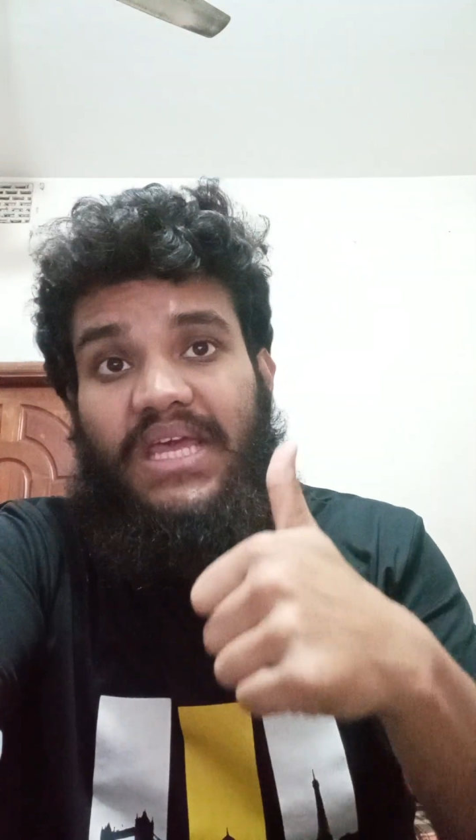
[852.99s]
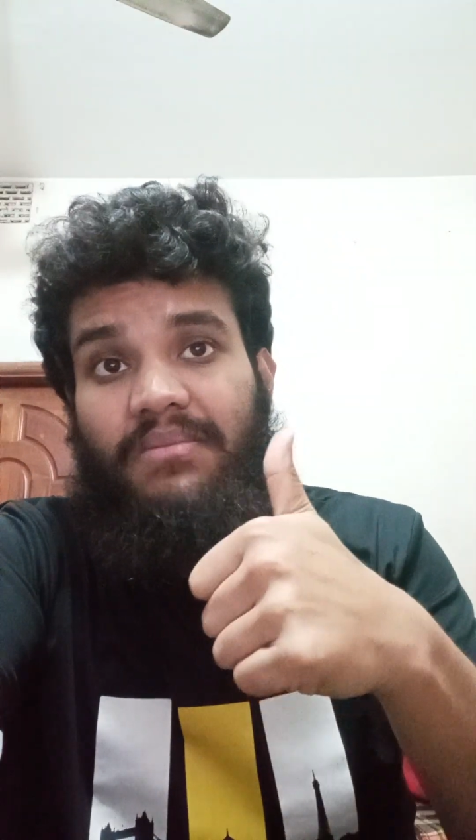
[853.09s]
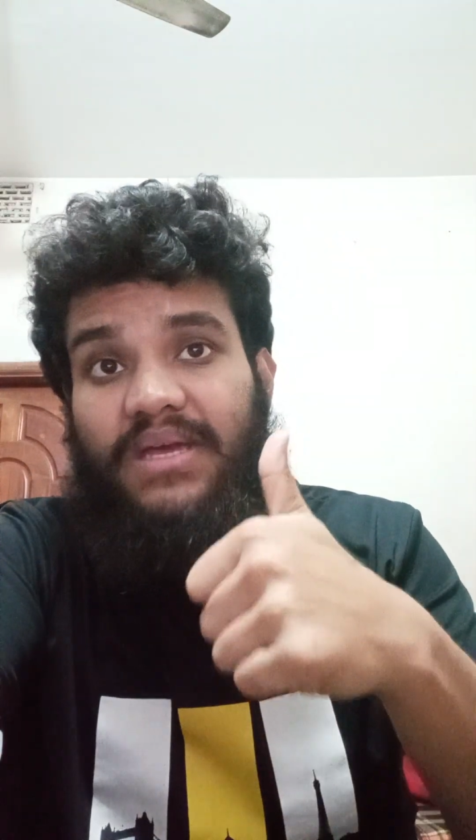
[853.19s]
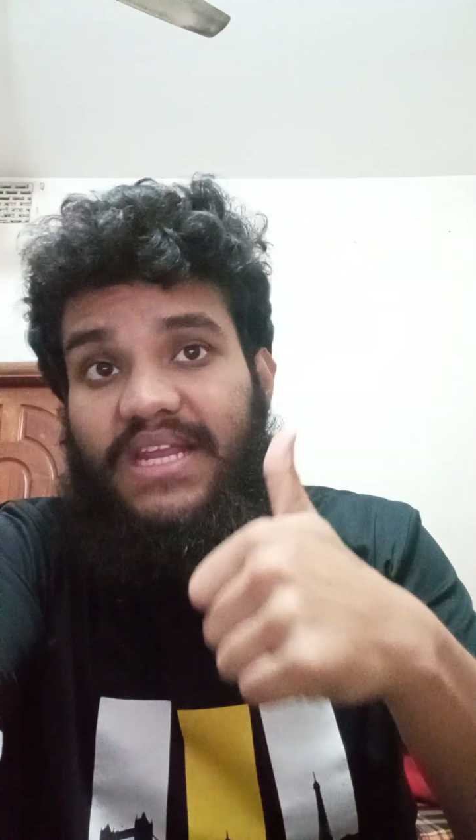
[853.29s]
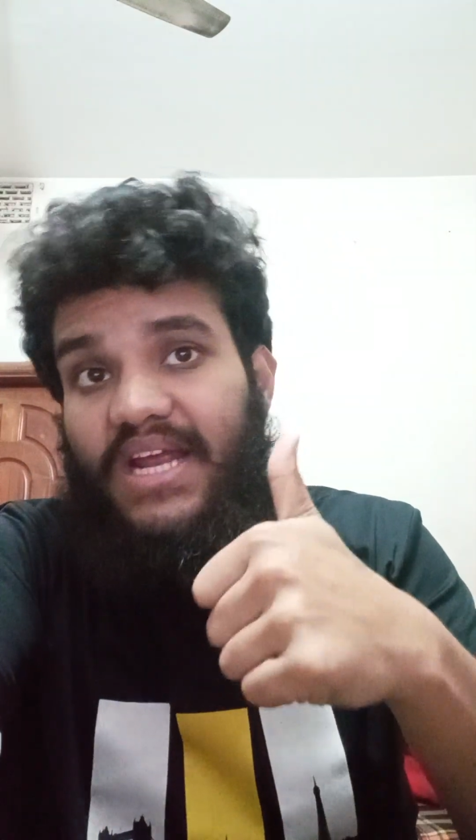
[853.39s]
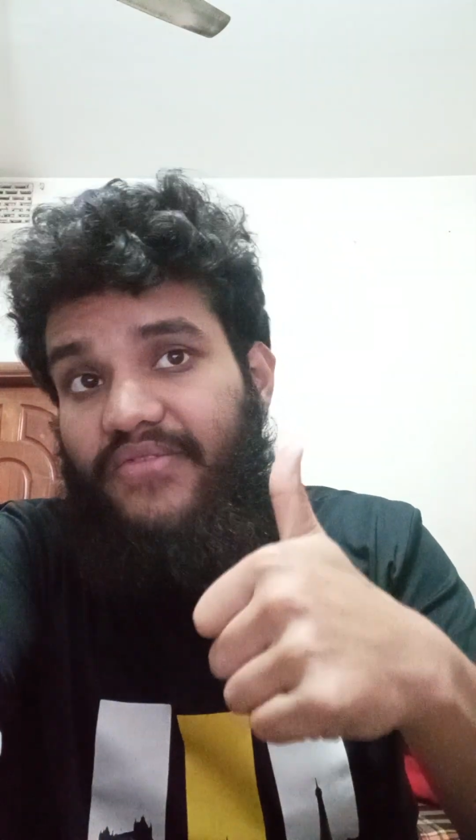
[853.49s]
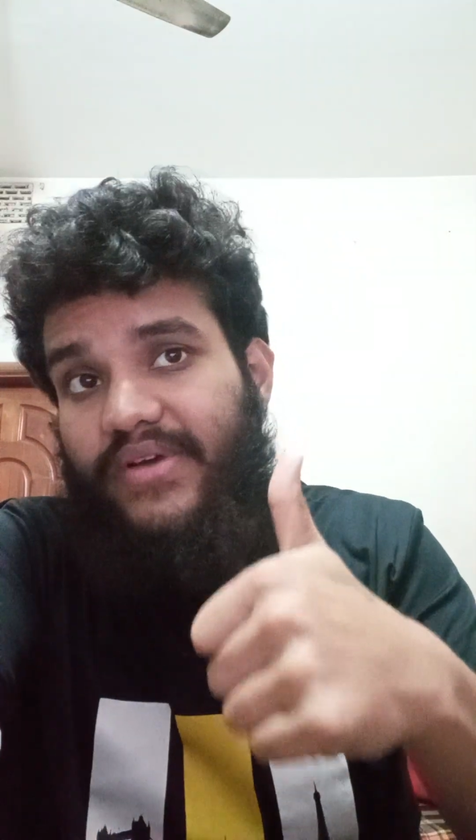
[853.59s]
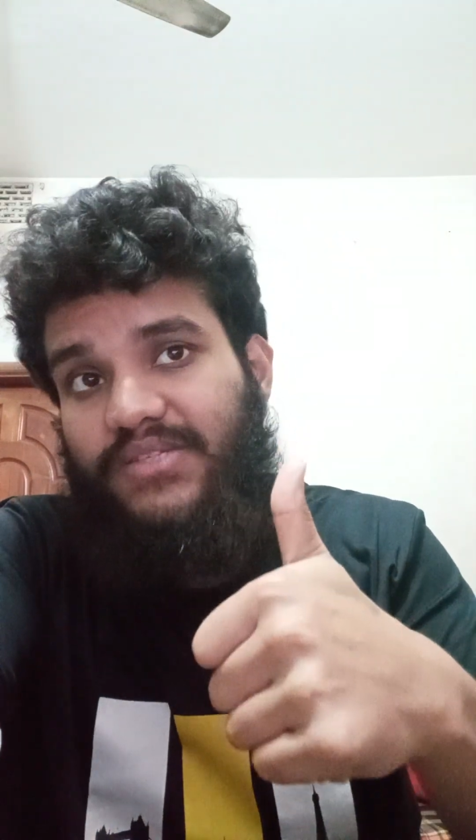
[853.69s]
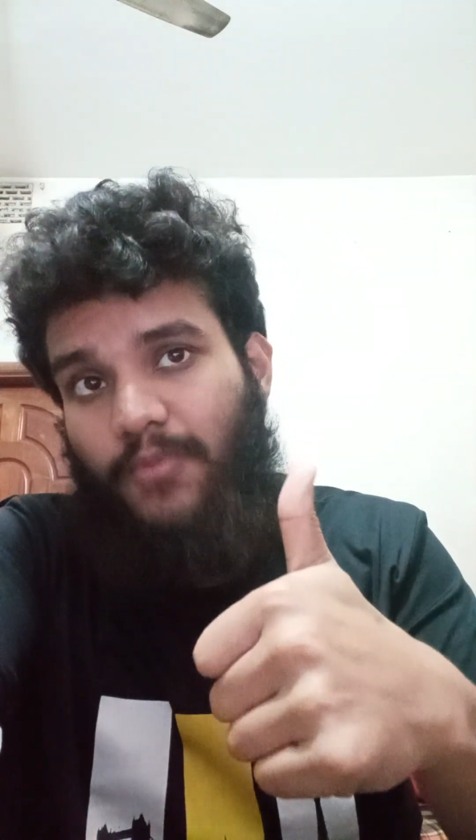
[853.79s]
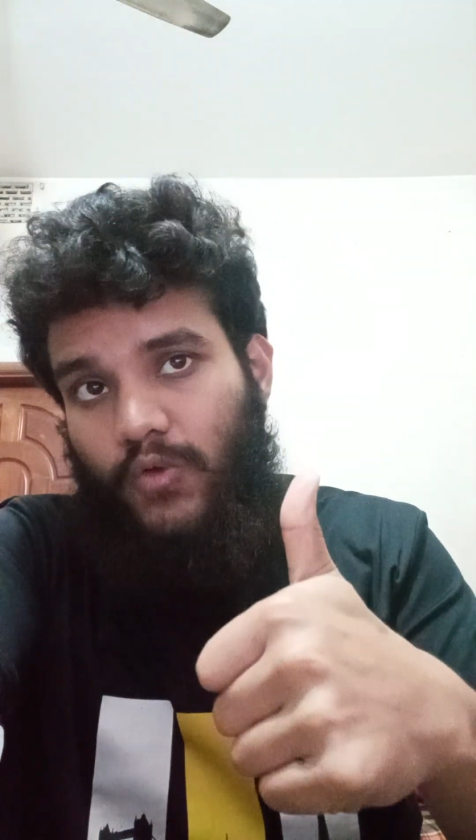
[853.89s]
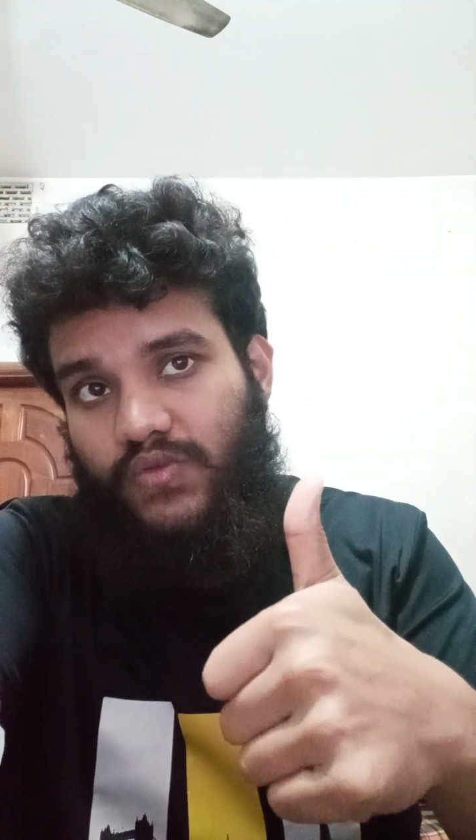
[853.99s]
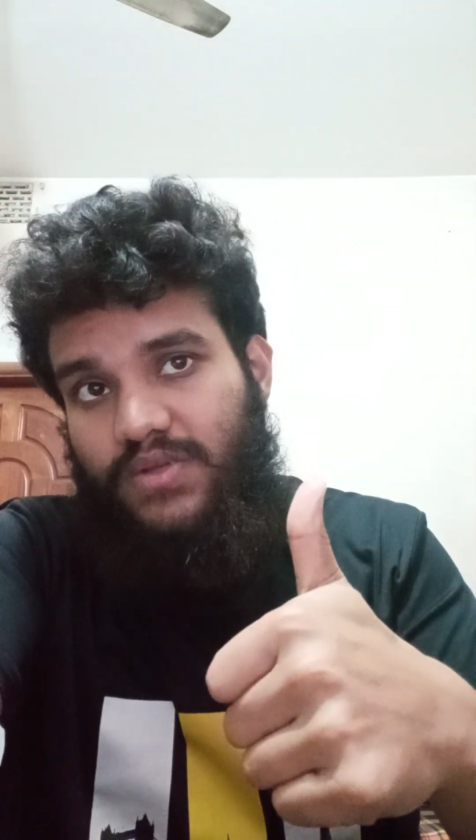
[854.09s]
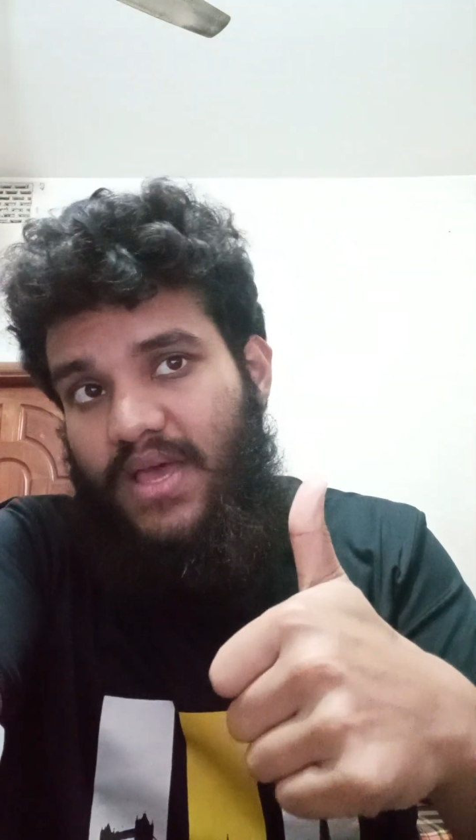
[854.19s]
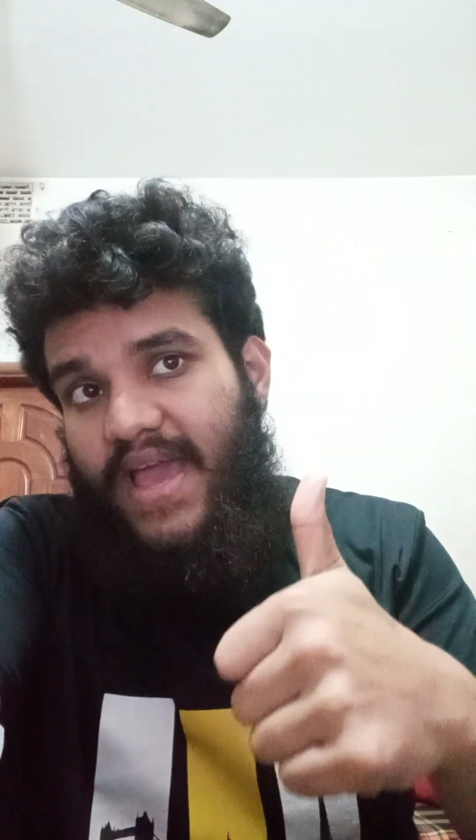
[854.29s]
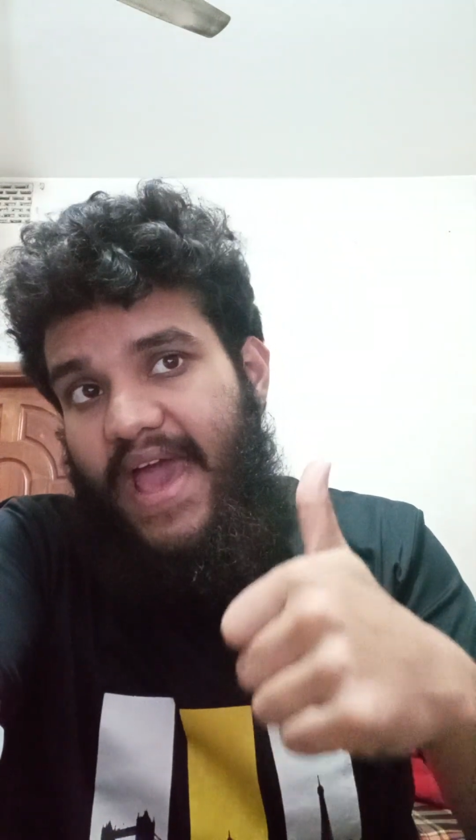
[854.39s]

immediate response